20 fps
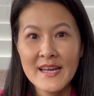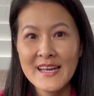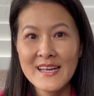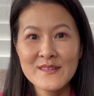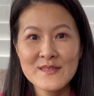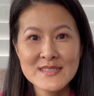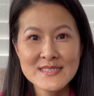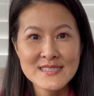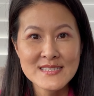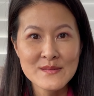Hey,
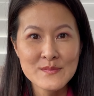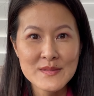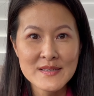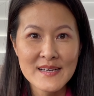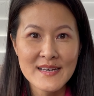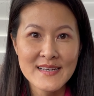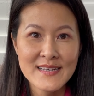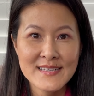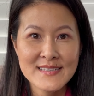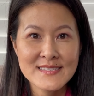what's up,
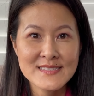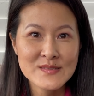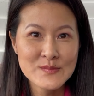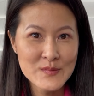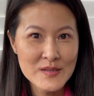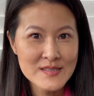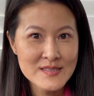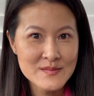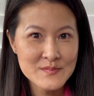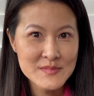guys?
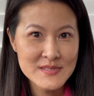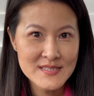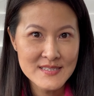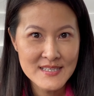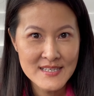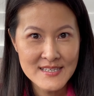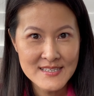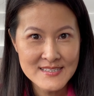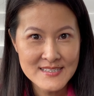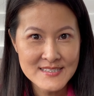Welcome to
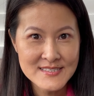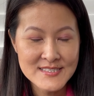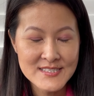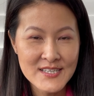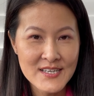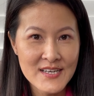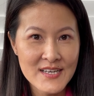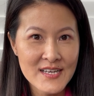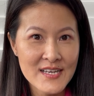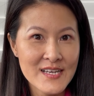Katy
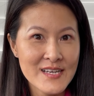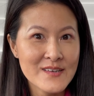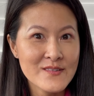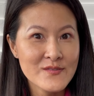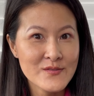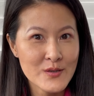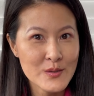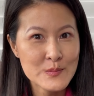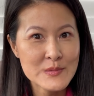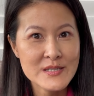Chang,
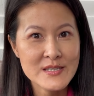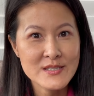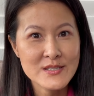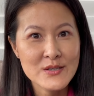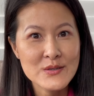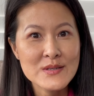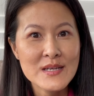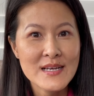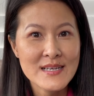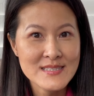formerly
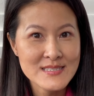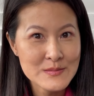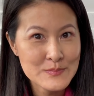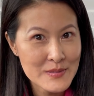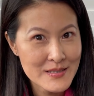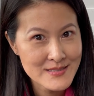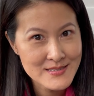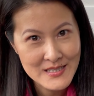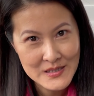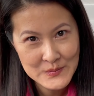known as
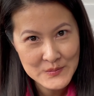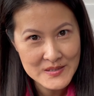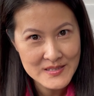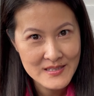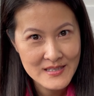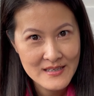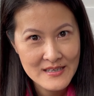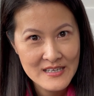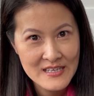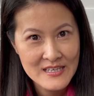Bedtime with
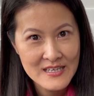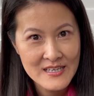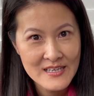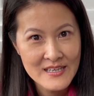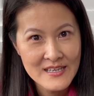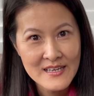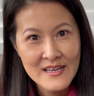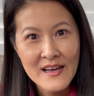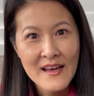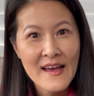
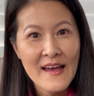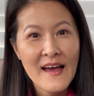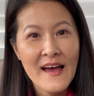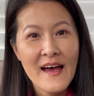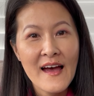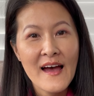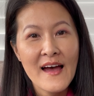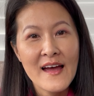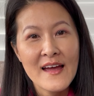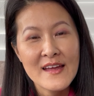Katy.
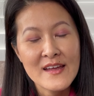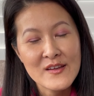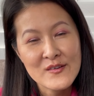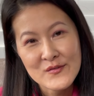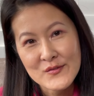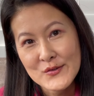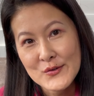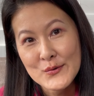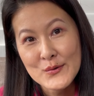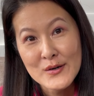
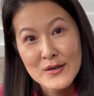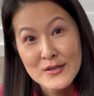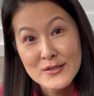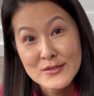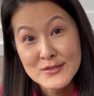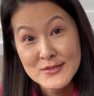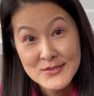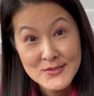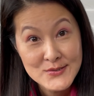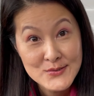If you are
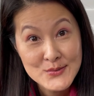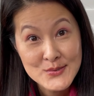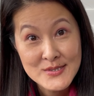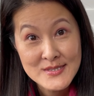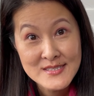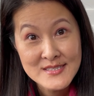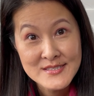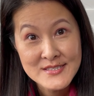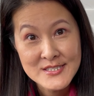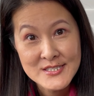new to
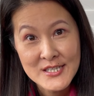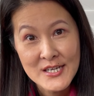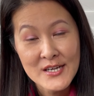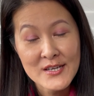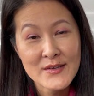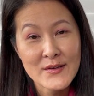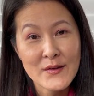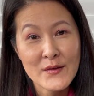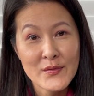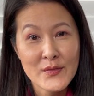this
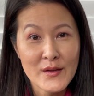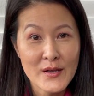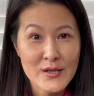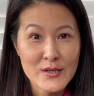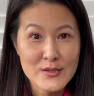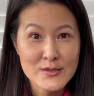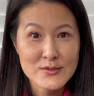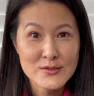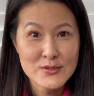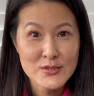channel, thank
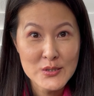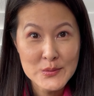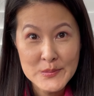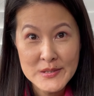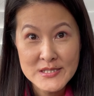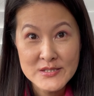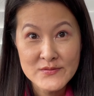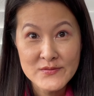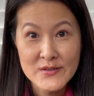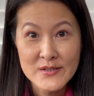you so
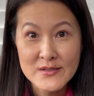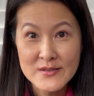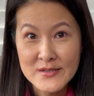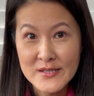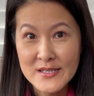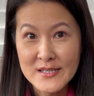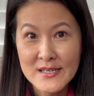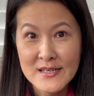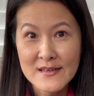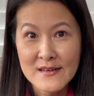much for
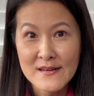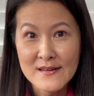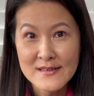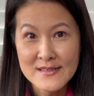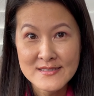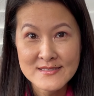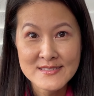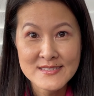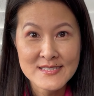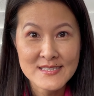clicking
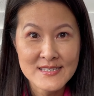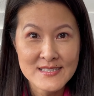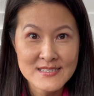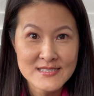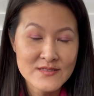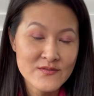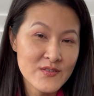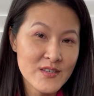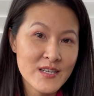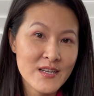on
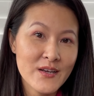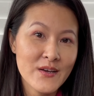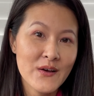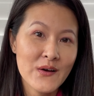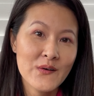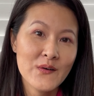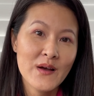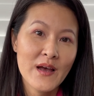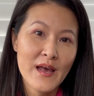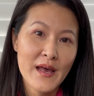today's
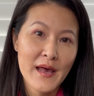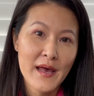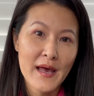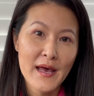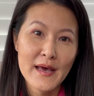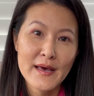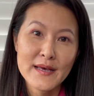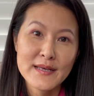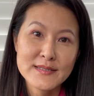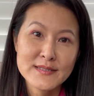video.
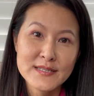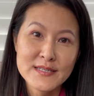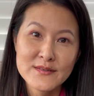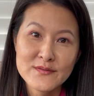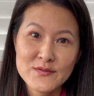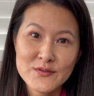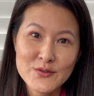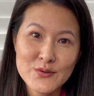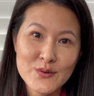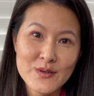And if
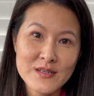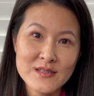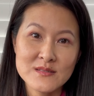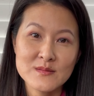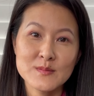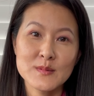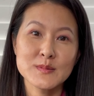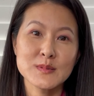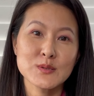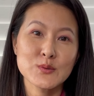you are a
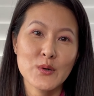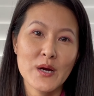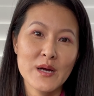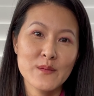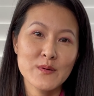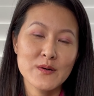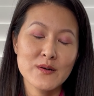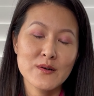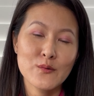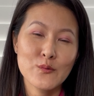
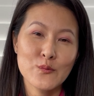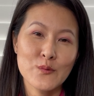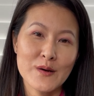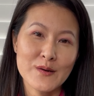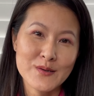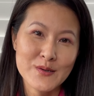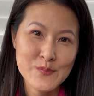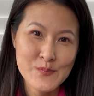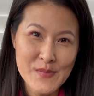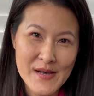subscriber,
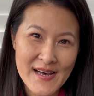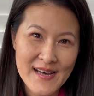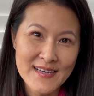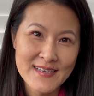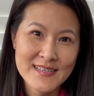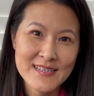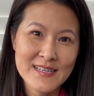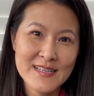welcome back.